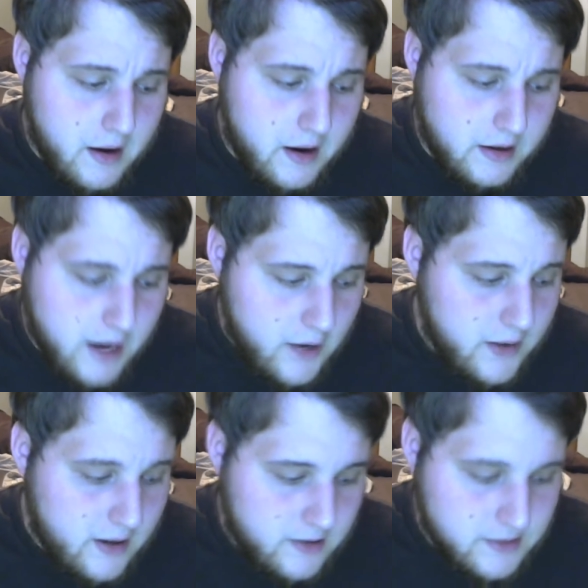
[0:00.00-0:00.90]
And now I
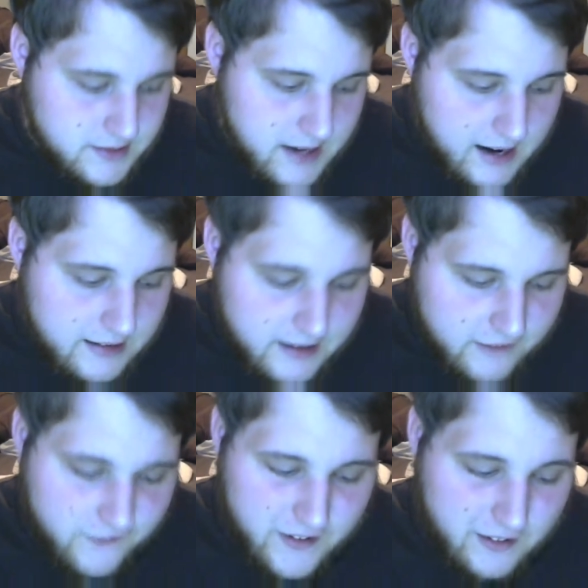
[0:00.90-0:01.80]
understand that
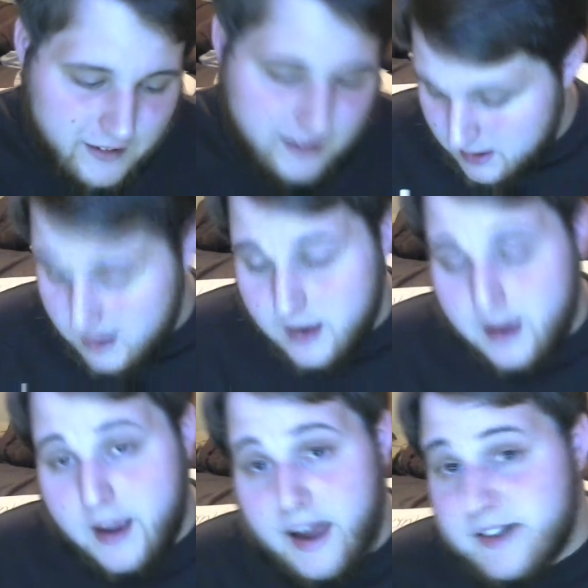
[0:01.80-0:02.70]
feeling.
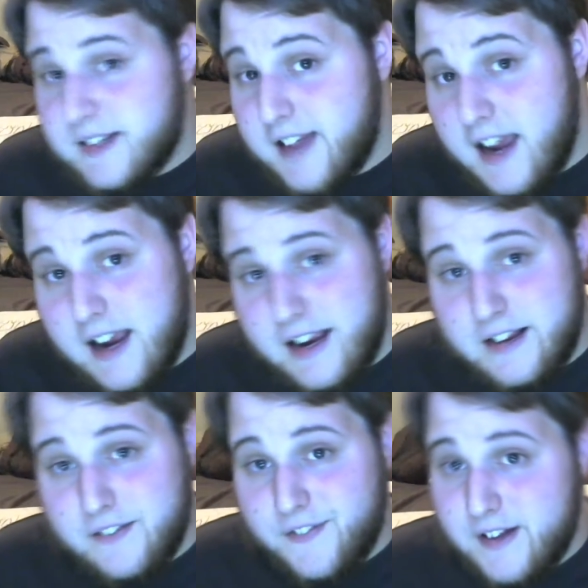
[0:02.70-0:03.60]
And today,
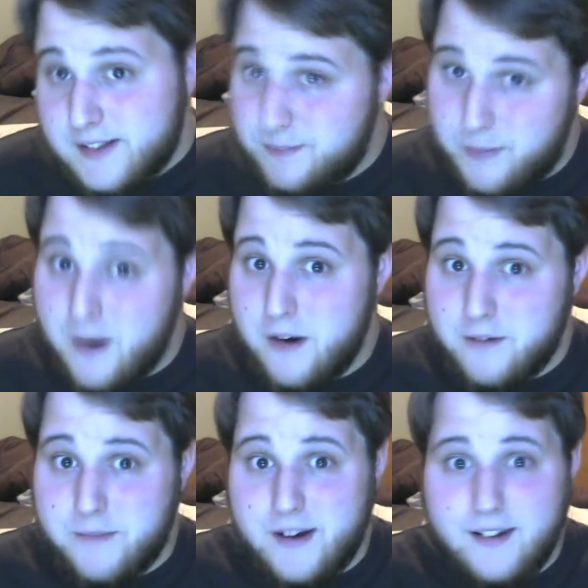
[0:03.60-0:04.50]
that's part of
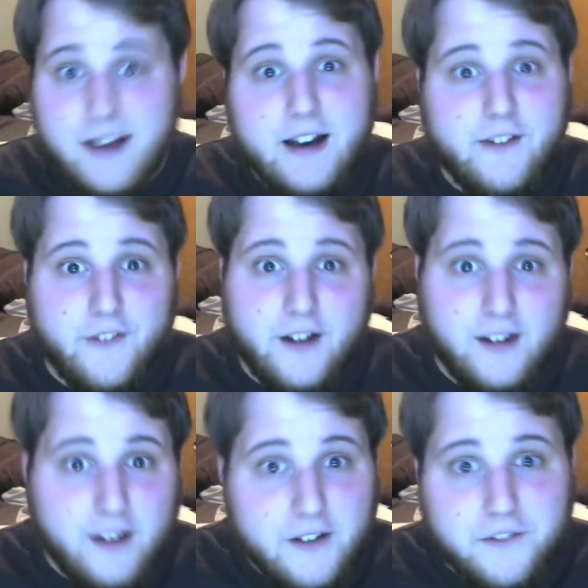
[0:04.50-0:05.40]
my life, and I
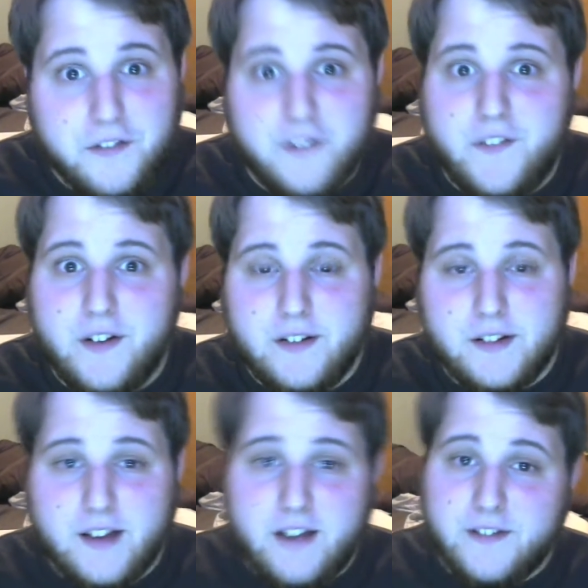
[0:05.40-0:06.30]
love that feeling to
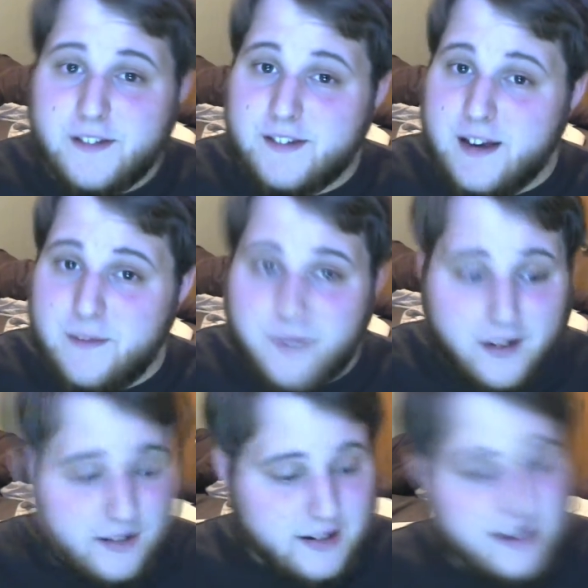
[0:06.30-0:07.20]
death. It's the same
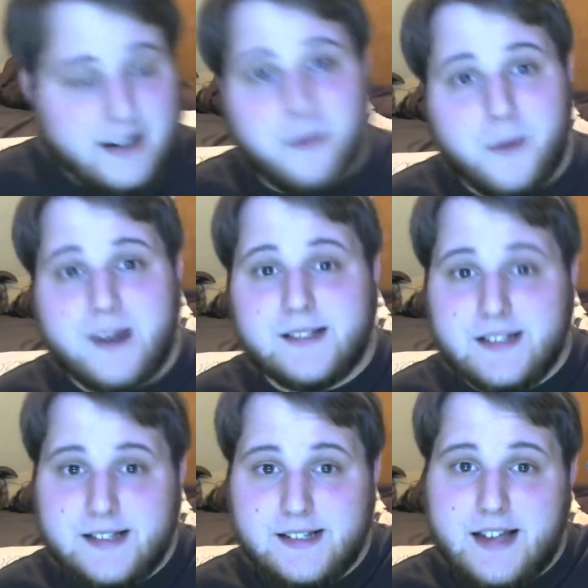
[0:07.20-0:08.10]
feeling I get when I see
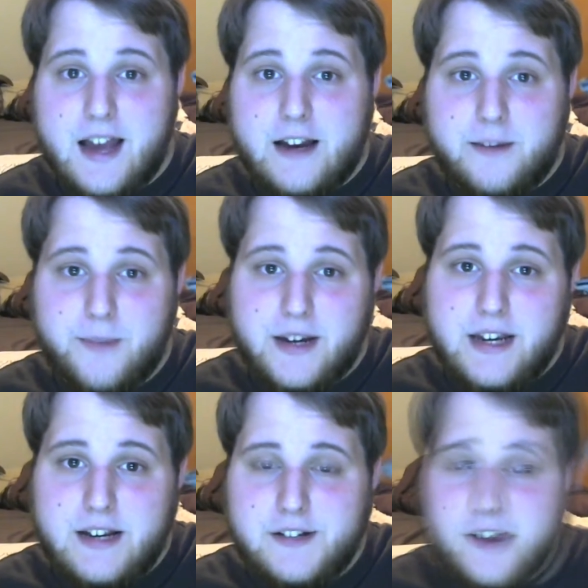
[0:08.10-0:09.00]
this guy on my
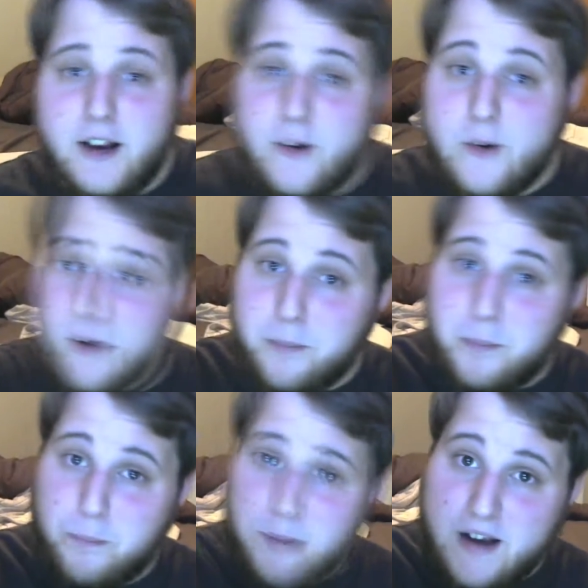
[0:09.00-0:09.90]
keychain, or I
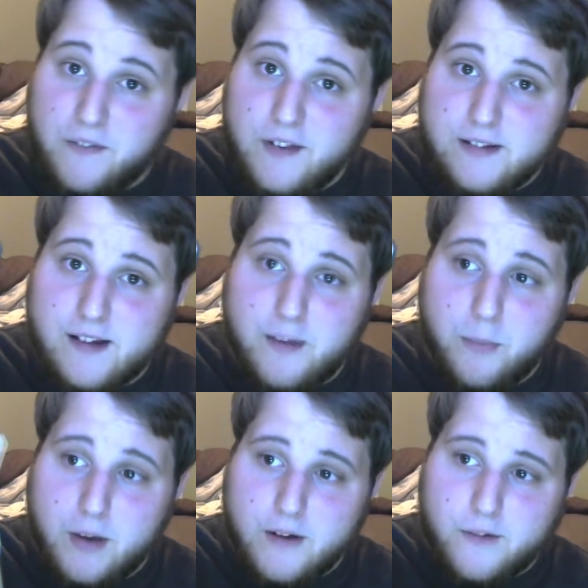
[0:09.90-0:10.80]
pick this up
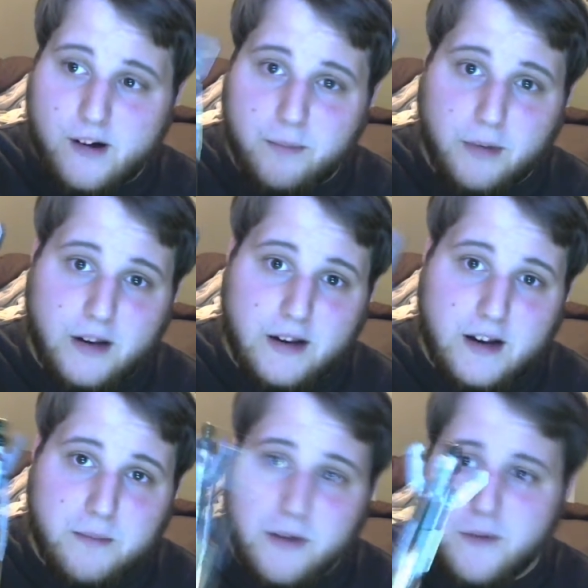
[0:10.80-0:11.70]
whenever I'm cleaning
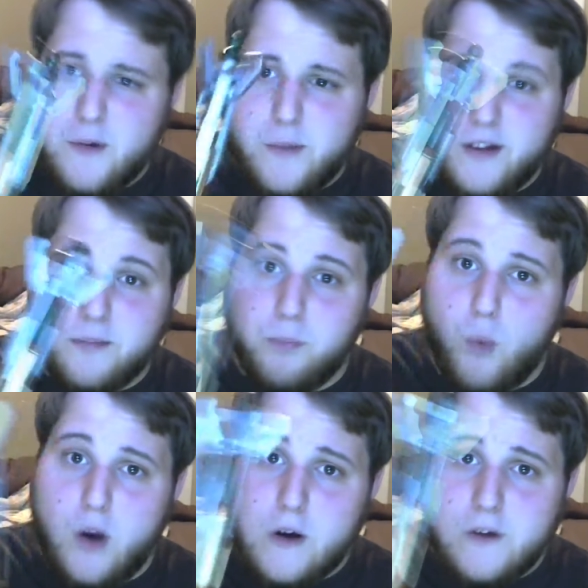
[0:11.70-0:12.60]
up my room and it's
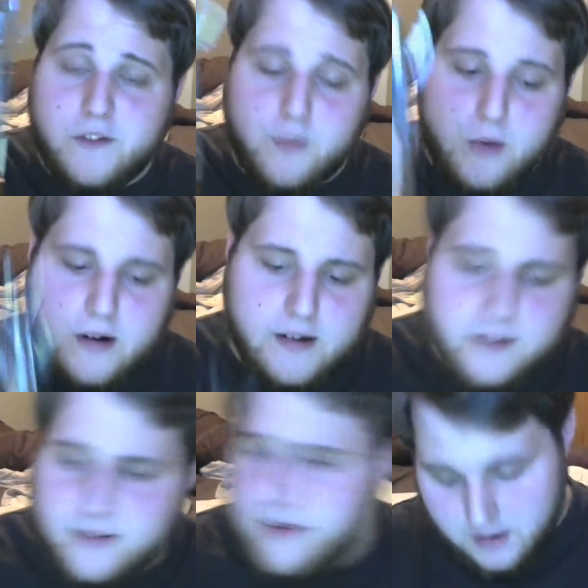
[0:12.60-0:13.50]
wandered somewhere
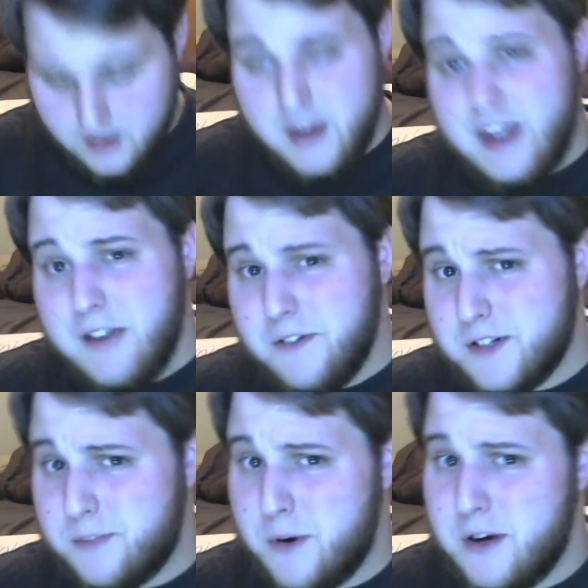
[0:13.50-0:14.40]
else. Even
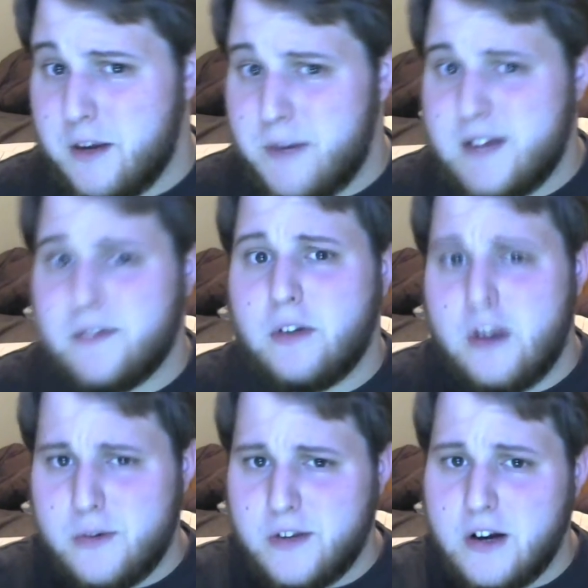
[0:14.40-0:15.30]
just putting a piece of
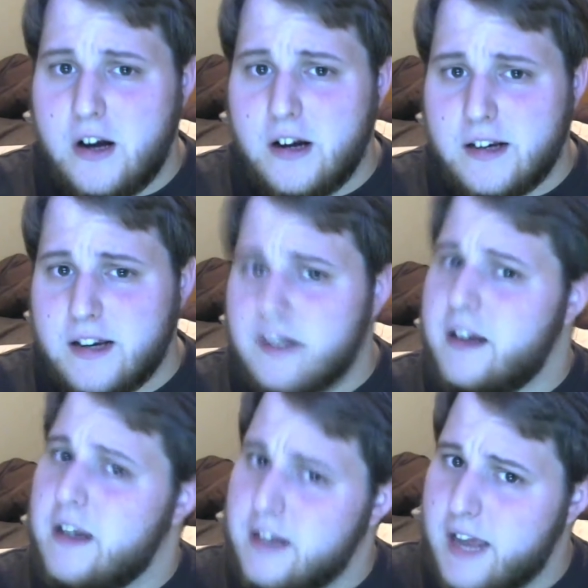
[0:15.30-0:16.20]
clothing on can
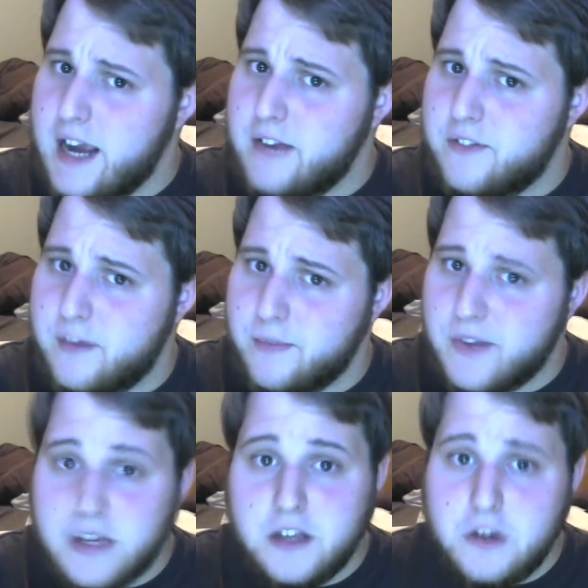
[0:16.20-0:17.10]
indicate
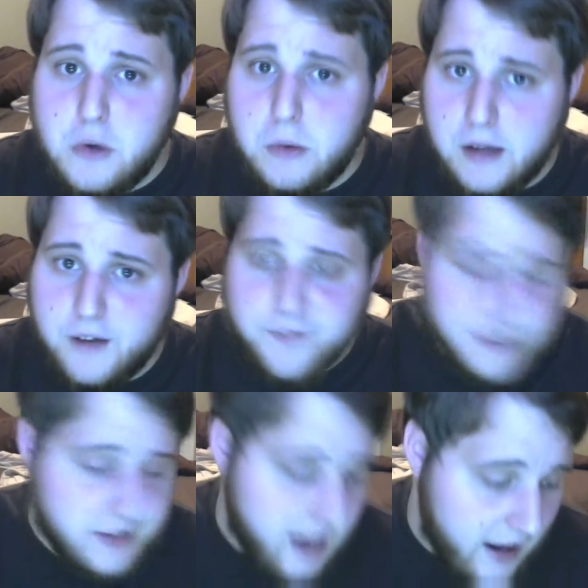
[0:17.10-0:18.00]
something you love to
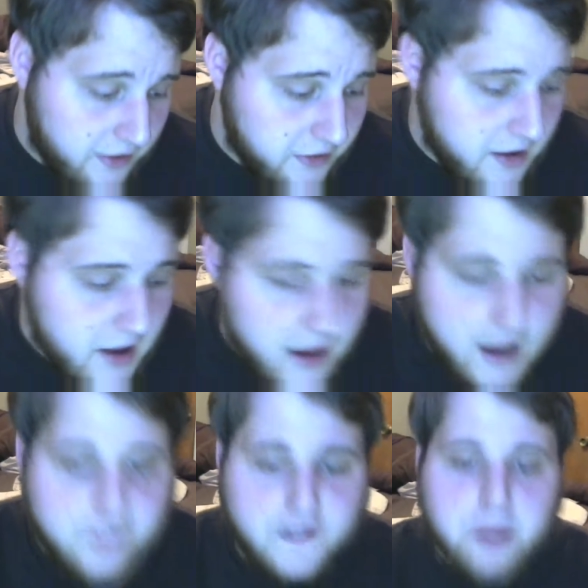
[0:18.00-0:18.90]
death.
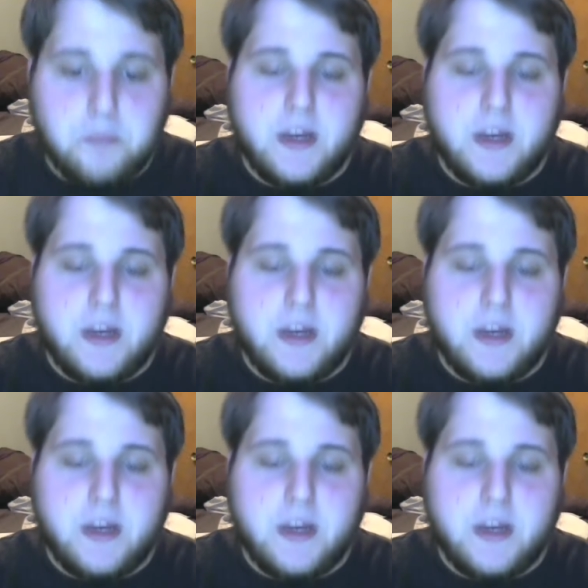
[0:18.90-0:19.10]
And that